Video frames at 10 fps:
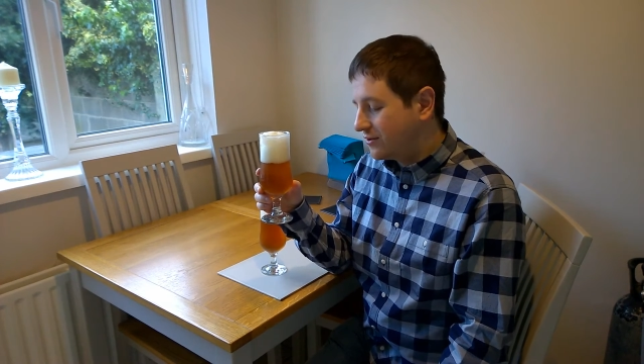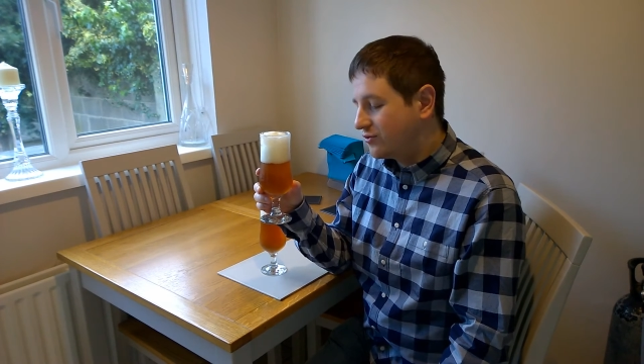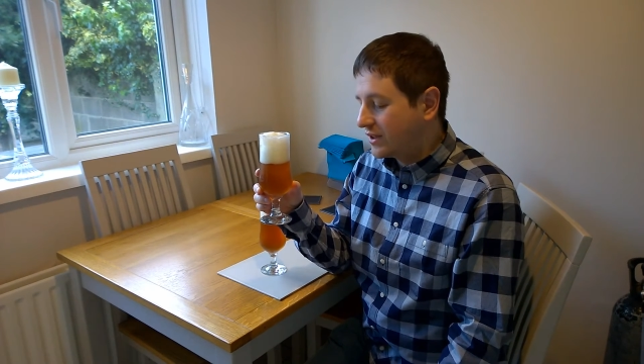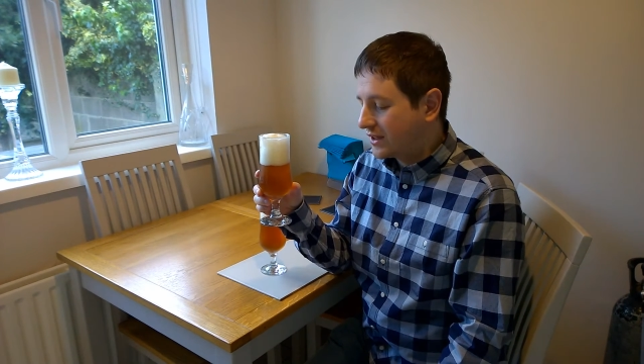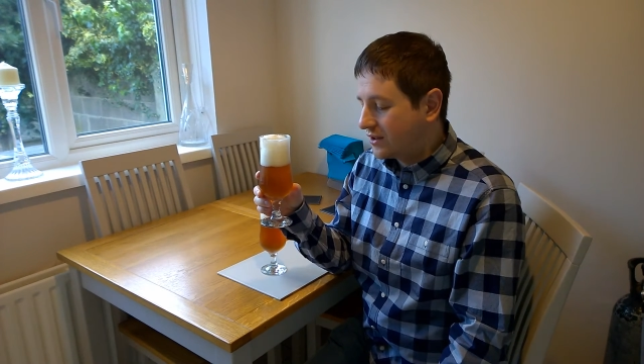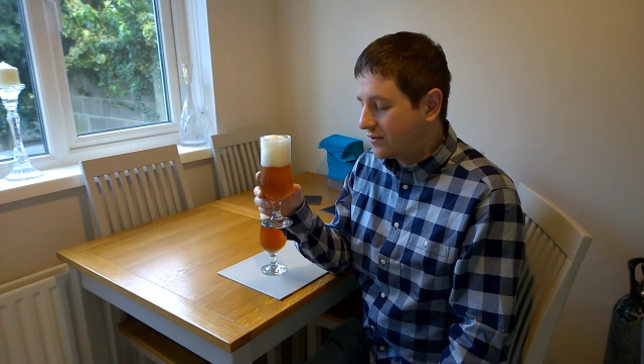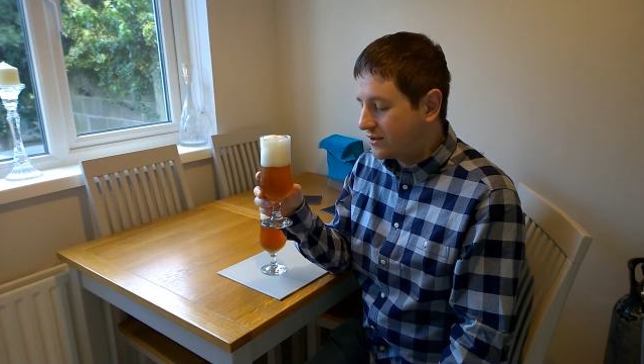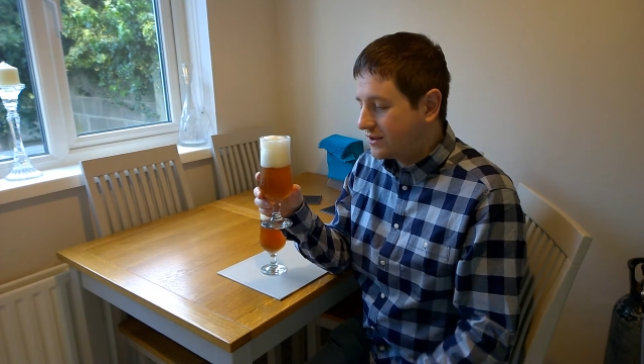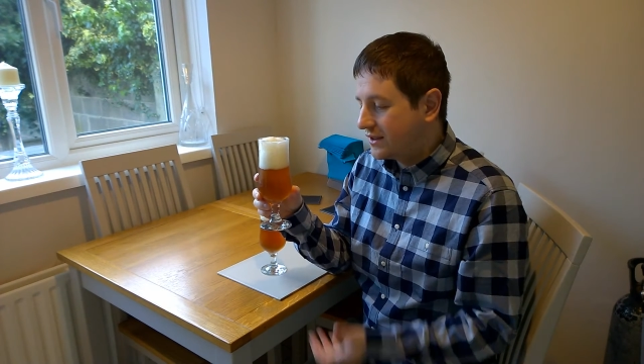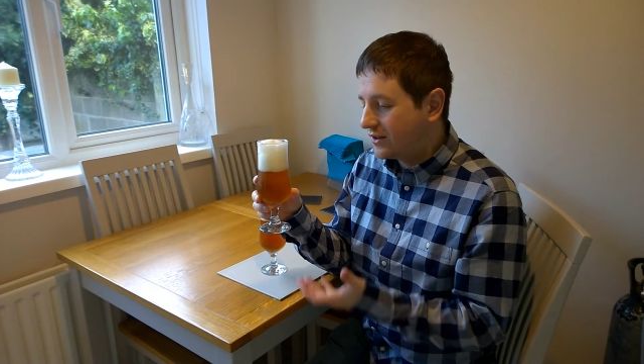drink out of
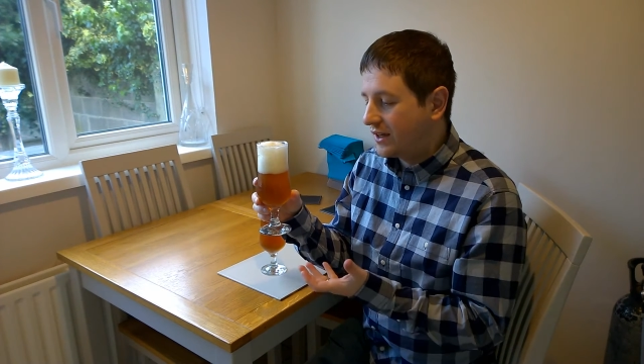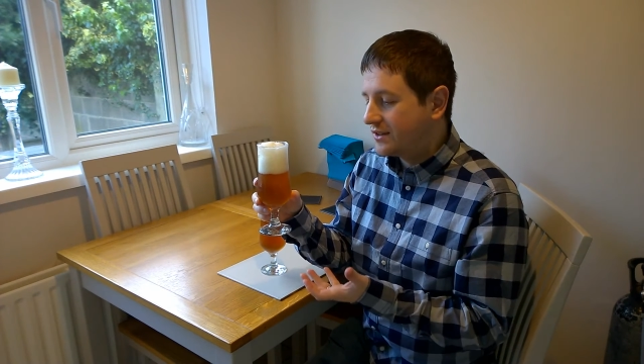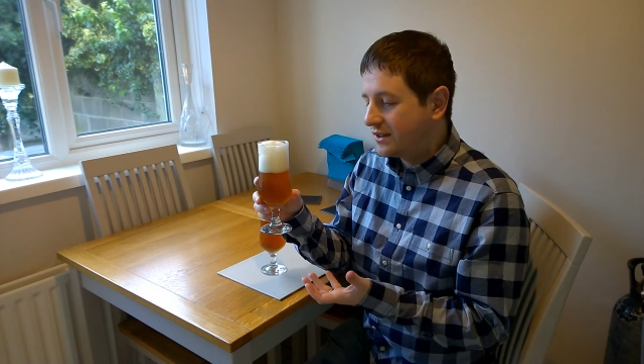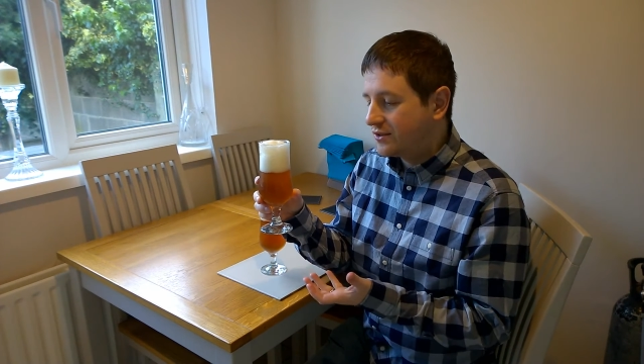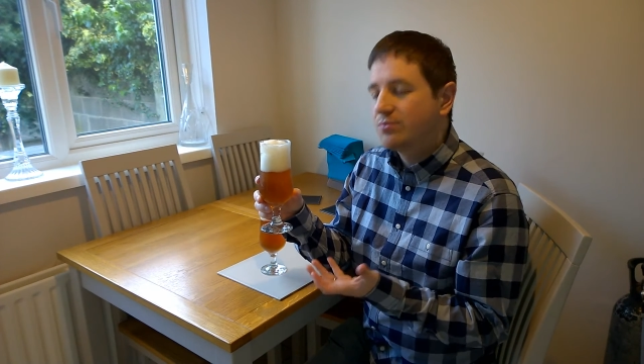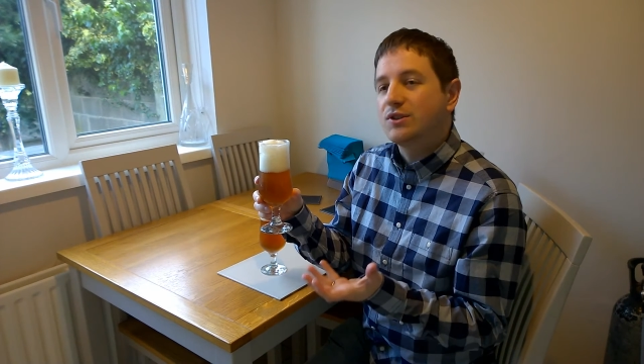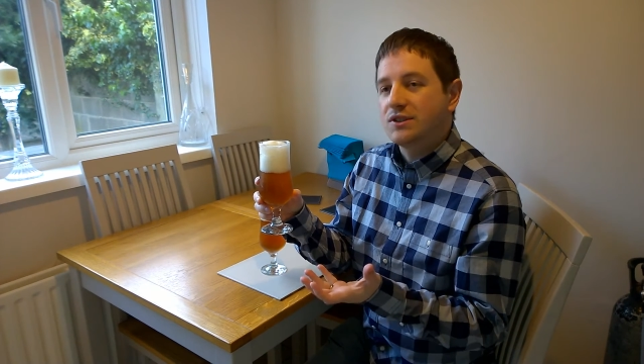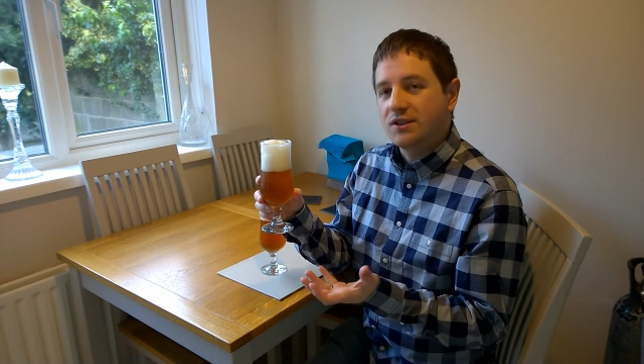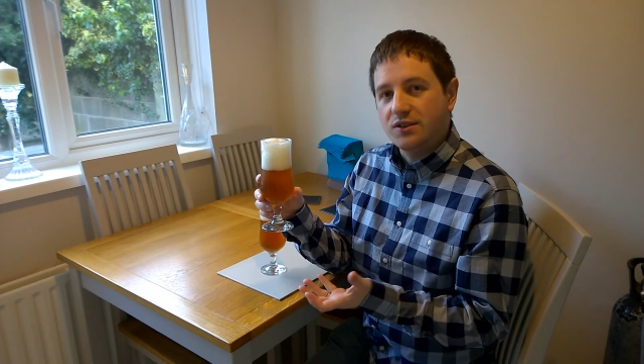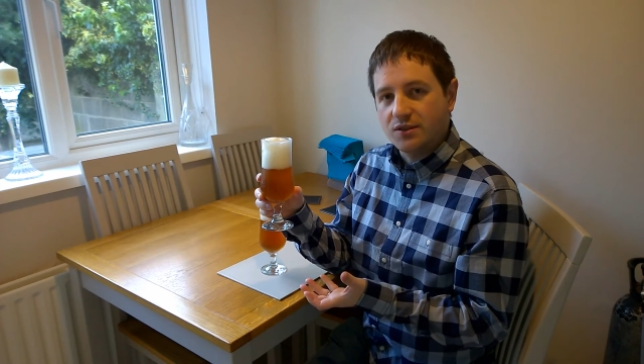it. Now I did put
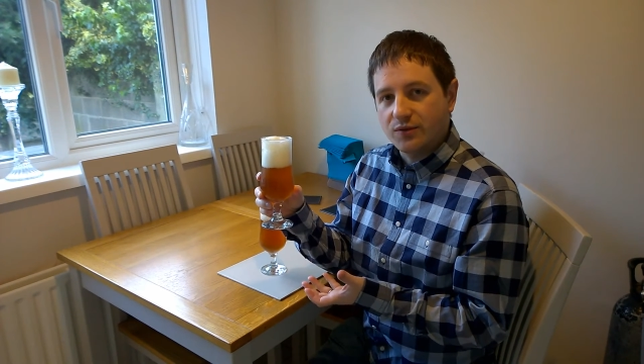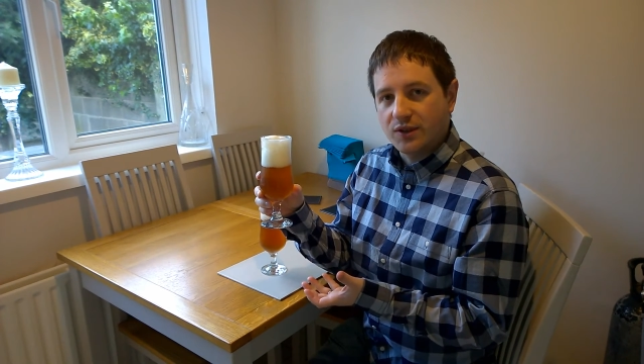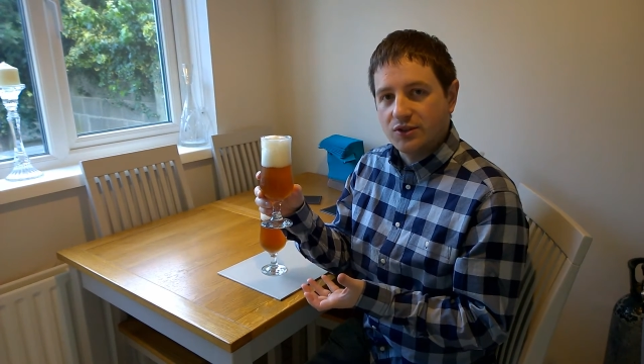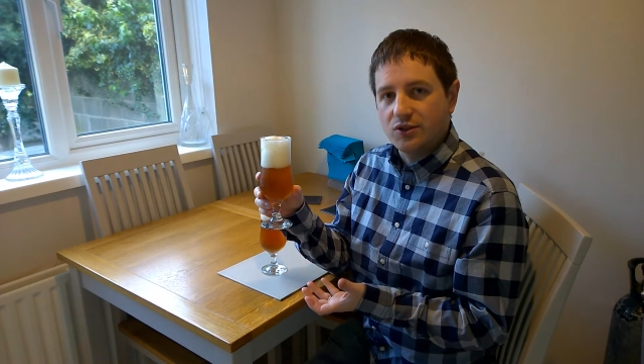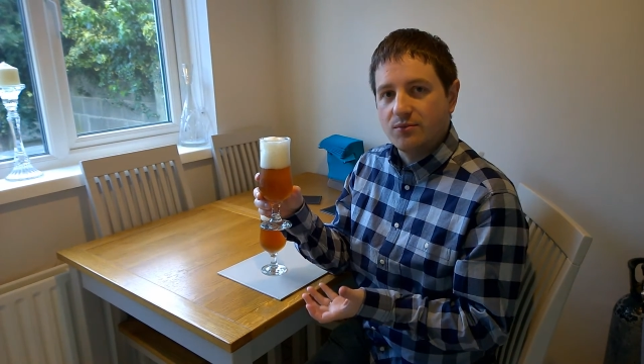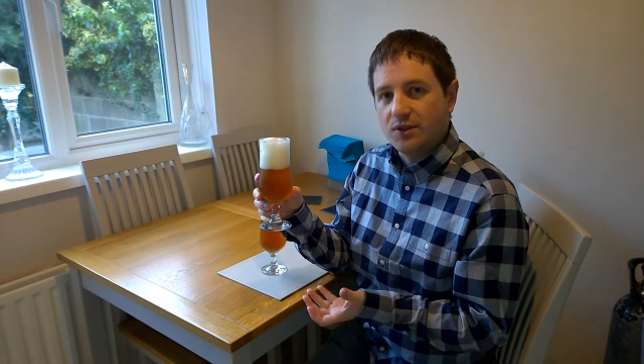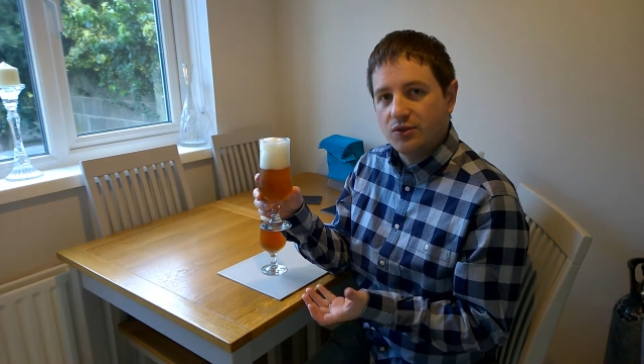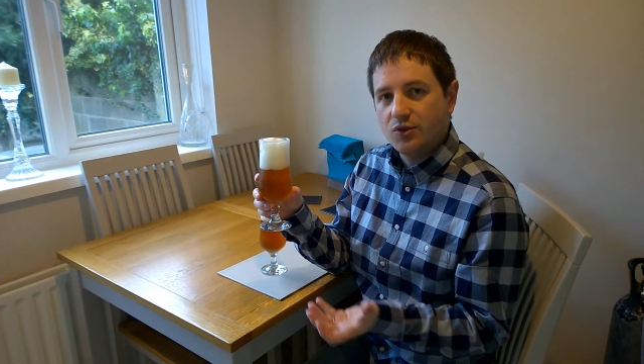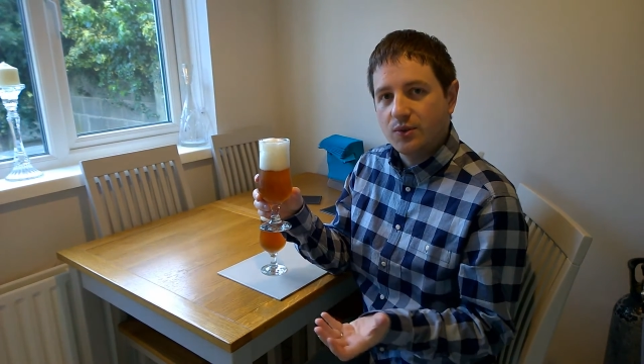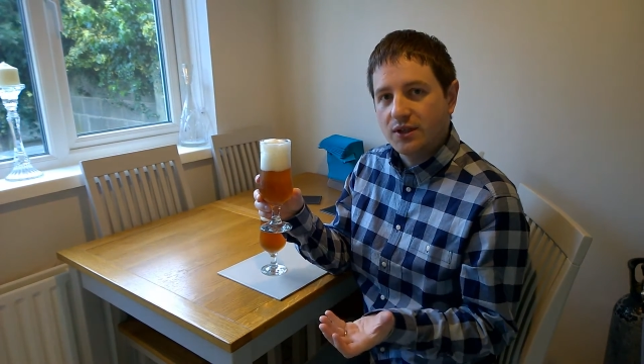it into the fridge
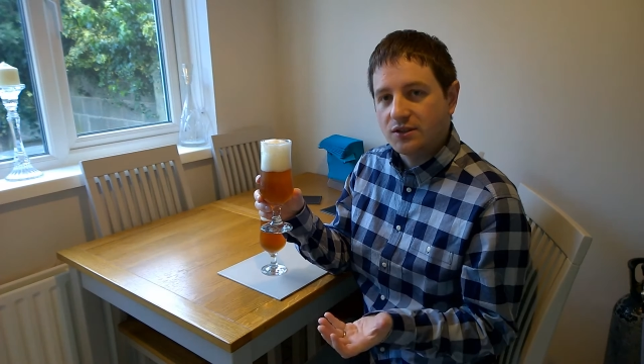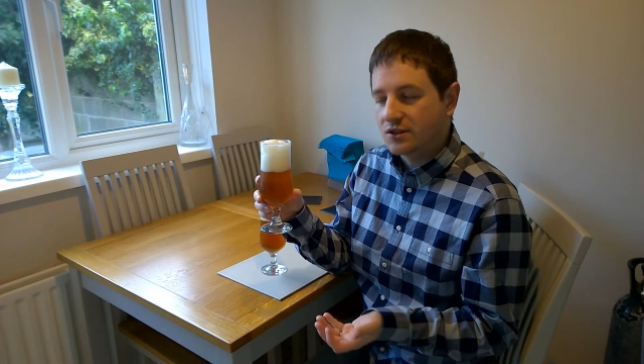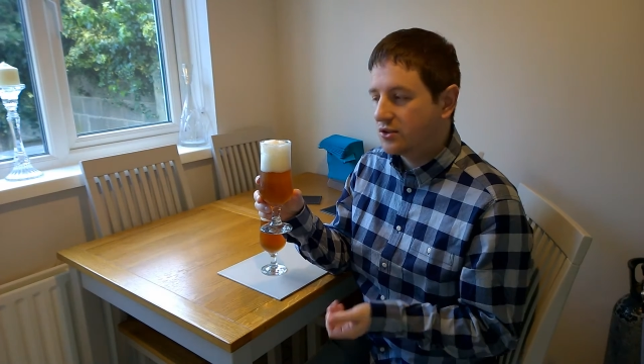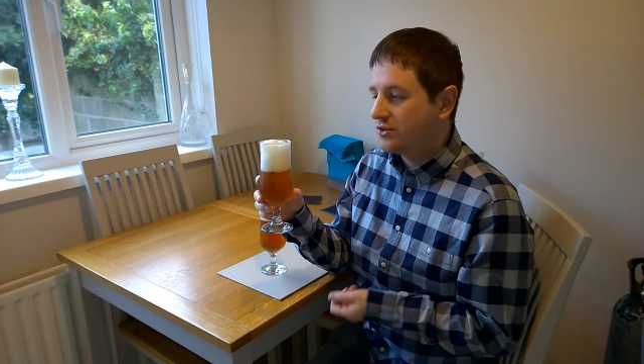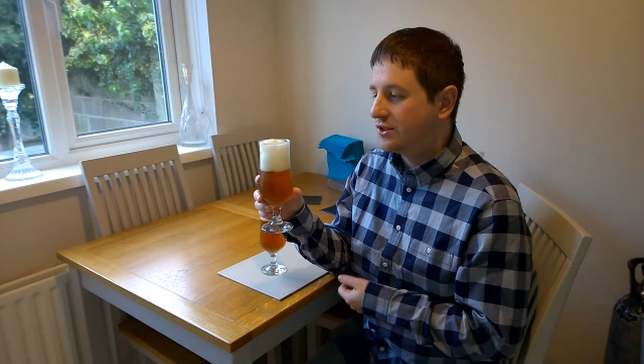about 2 hours ago